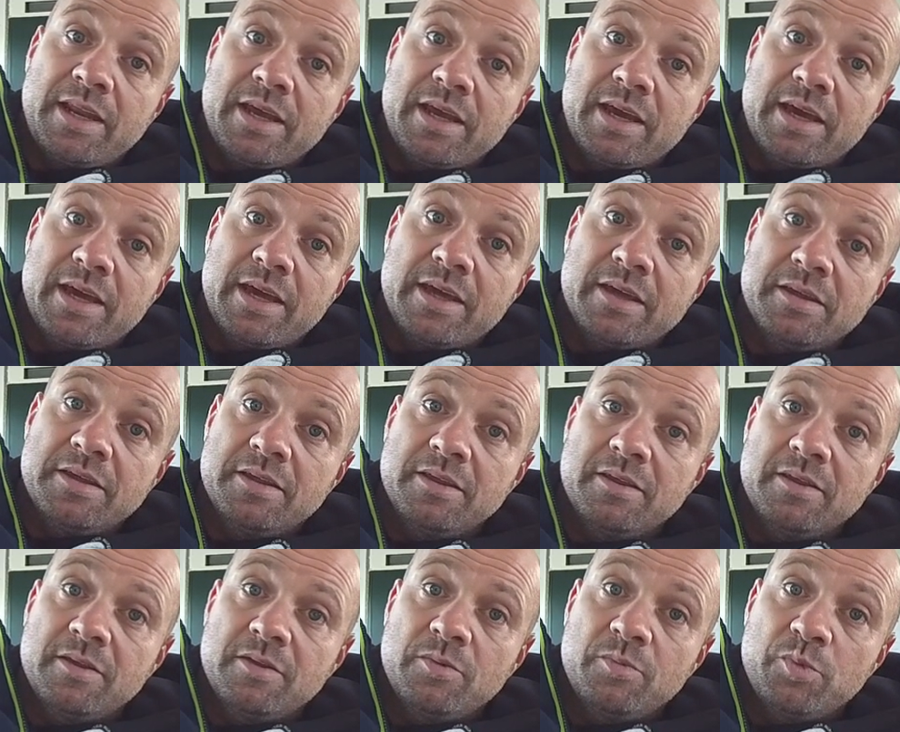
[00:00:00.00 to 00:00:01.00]
uh,
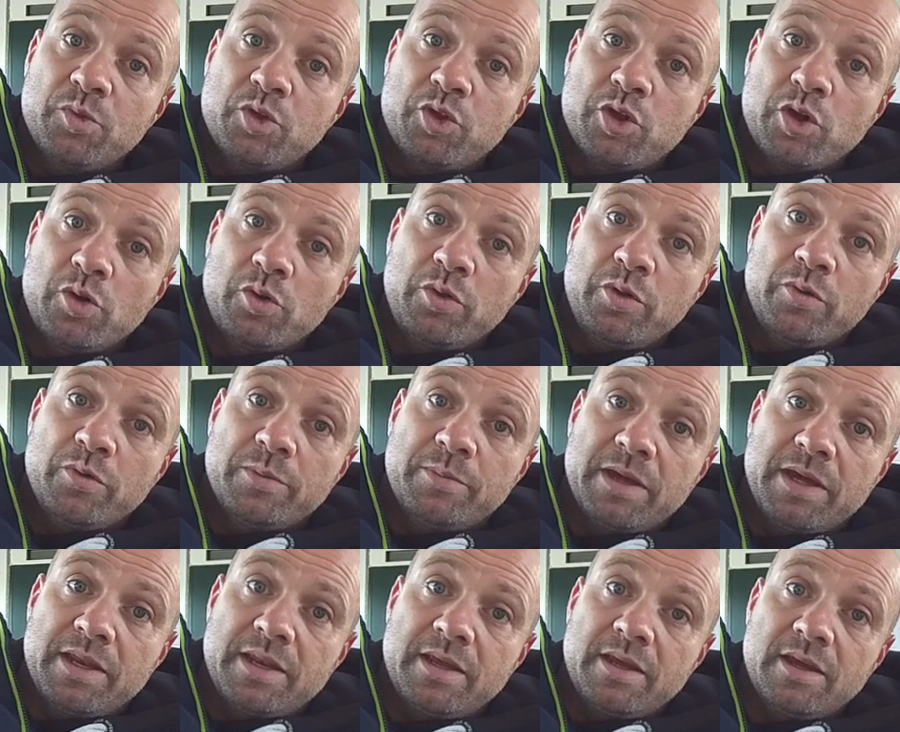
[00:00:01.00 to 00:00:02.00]
show you a
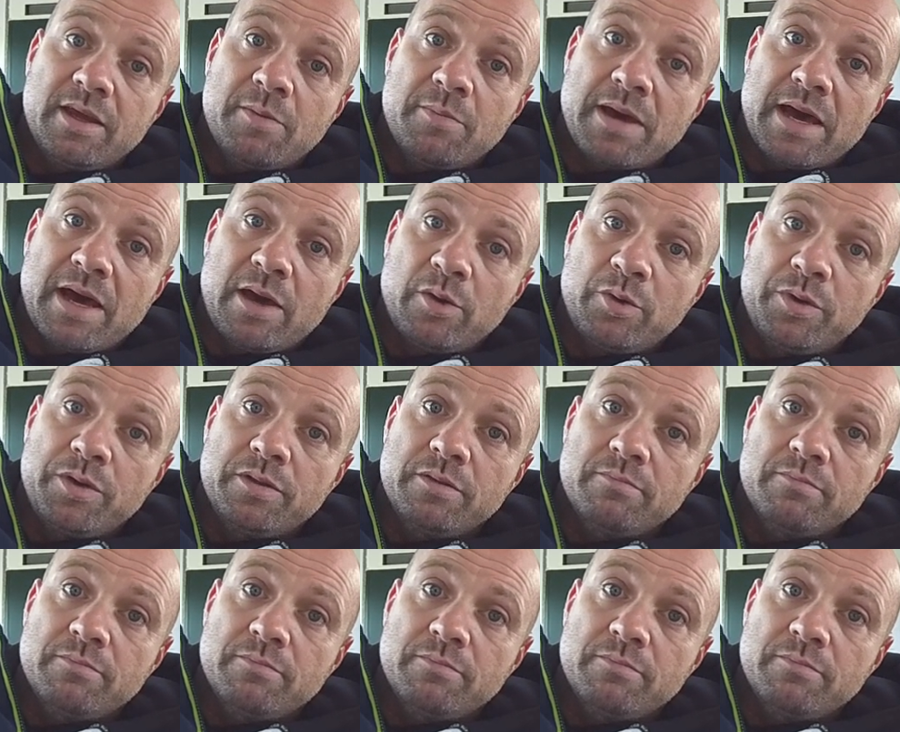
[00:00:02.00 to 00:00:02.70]
bit about